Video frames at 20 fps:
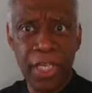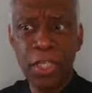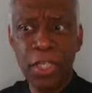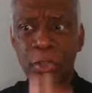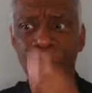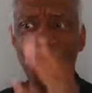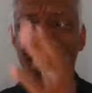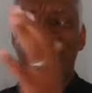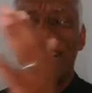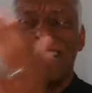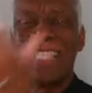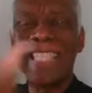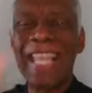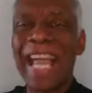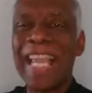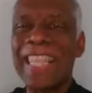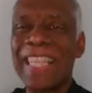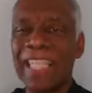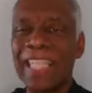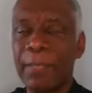So he didn't
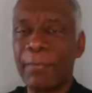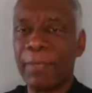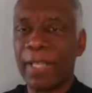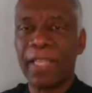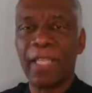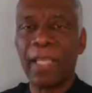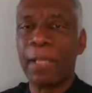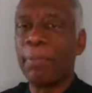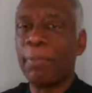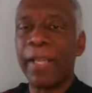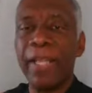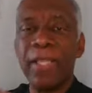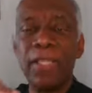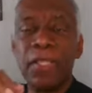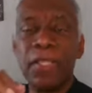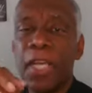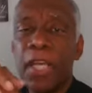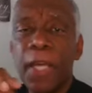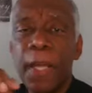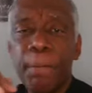like the complaints. The complaints
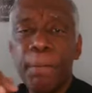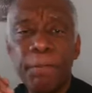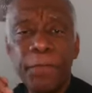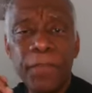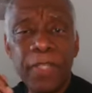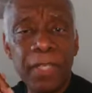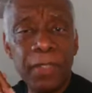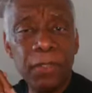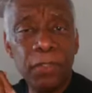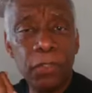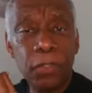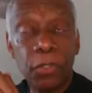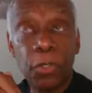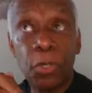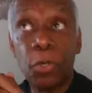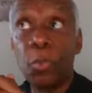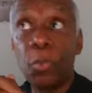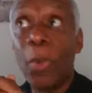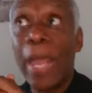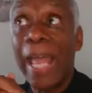didn't
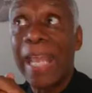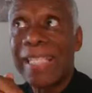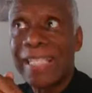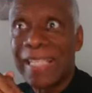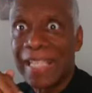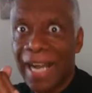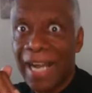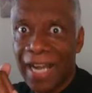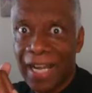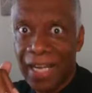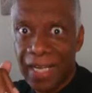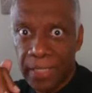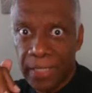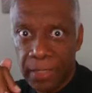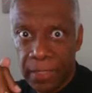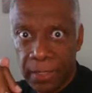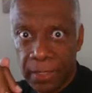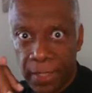correct God.